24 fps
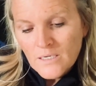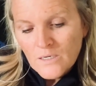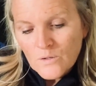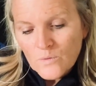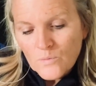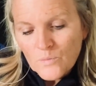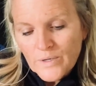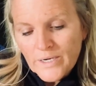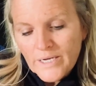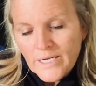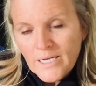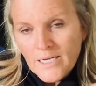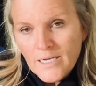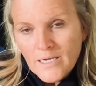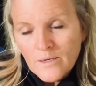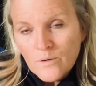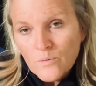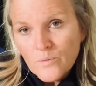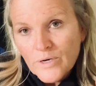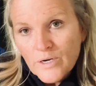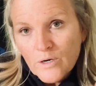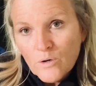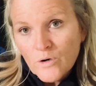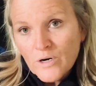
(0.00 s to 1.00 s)
re
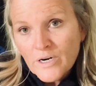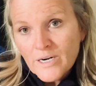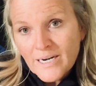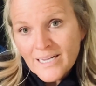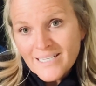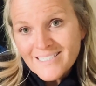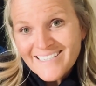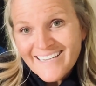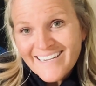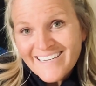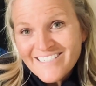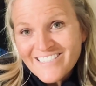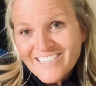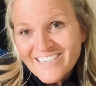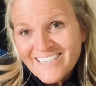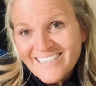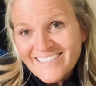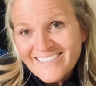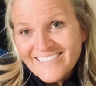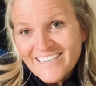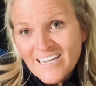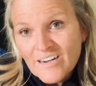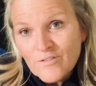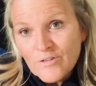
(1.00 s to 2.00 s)

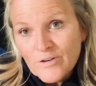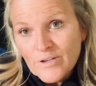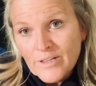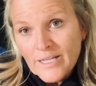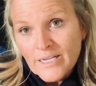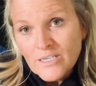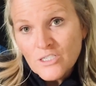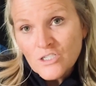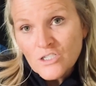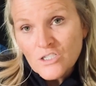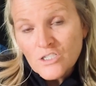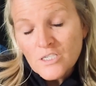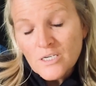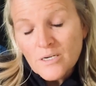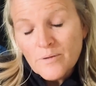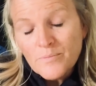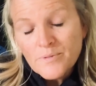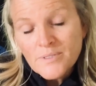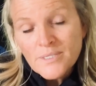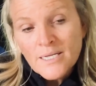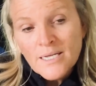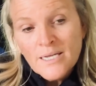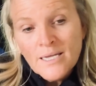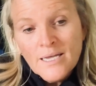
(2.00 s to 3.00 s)
reorganization of
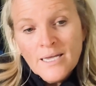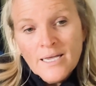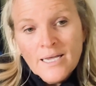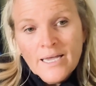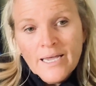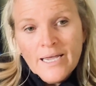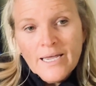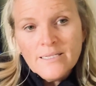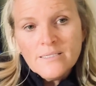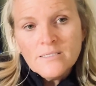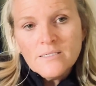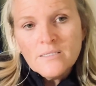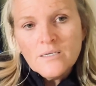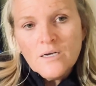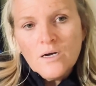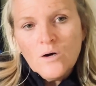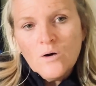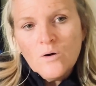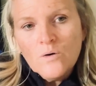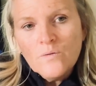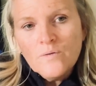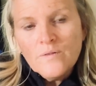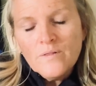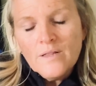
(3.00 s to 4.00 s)
relationships, and
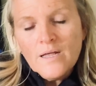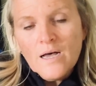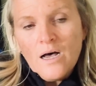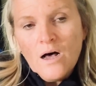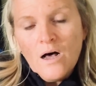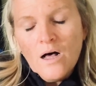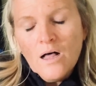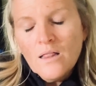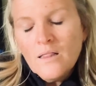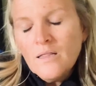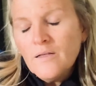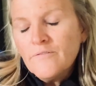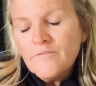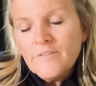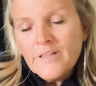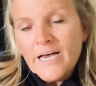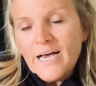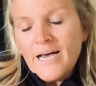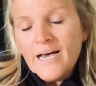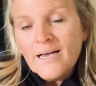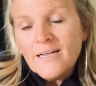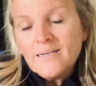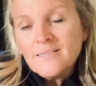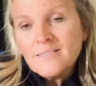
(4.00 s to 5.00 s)
so all of
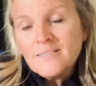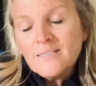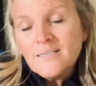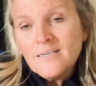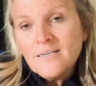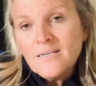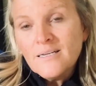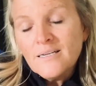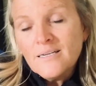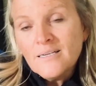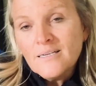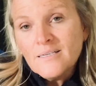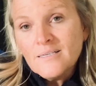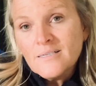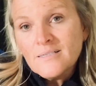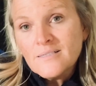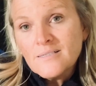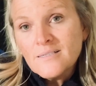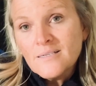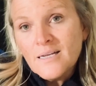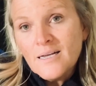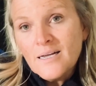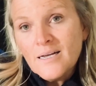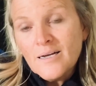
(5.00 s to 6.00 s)
that
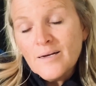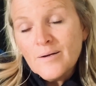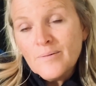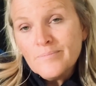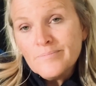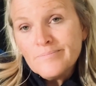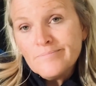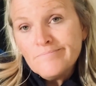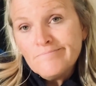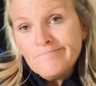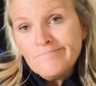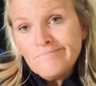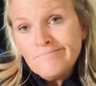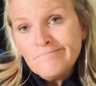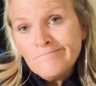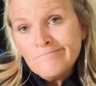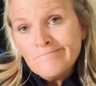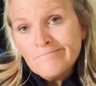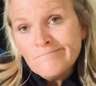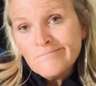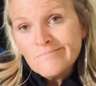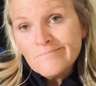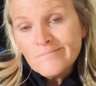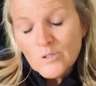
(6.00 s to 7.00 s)
is um,
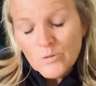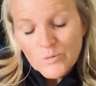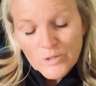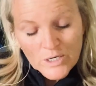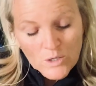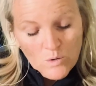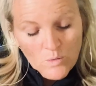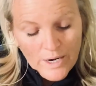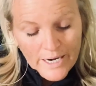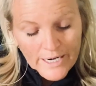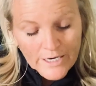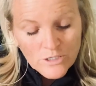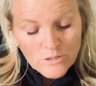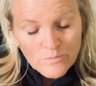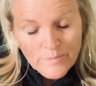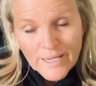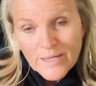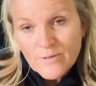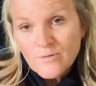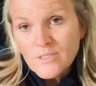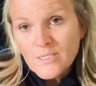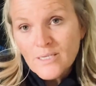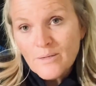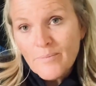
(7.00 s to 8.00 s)
it requires
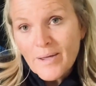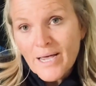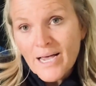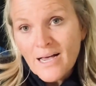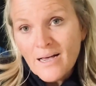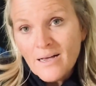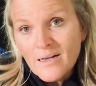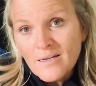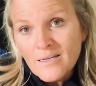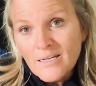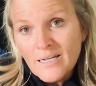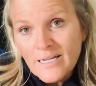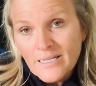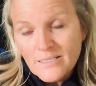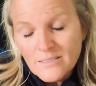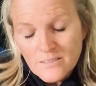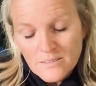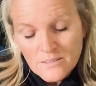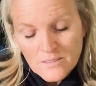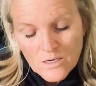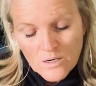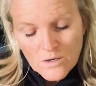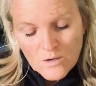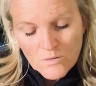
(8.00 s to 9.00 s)
bouncing back. And
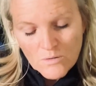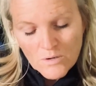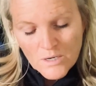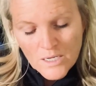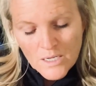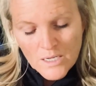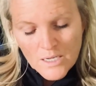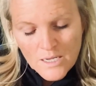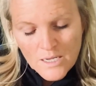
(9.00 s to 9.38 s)
so